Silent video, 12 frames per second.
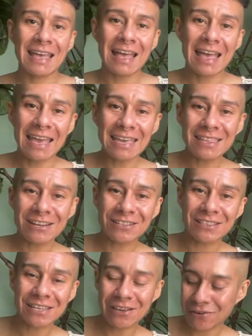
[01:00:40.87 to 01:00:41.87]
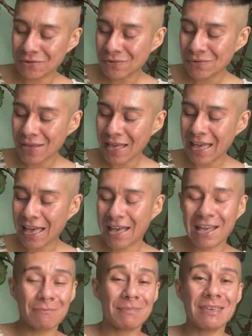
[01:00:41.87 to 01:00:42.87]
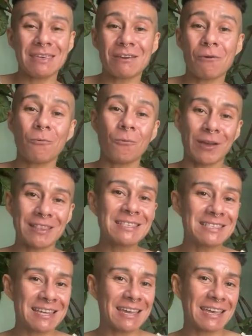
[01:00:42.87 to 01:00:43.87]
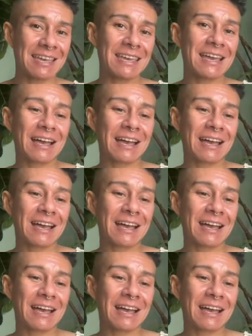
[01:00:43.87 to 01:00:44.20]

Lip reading: Hey there, Leo. Happy Wednesday.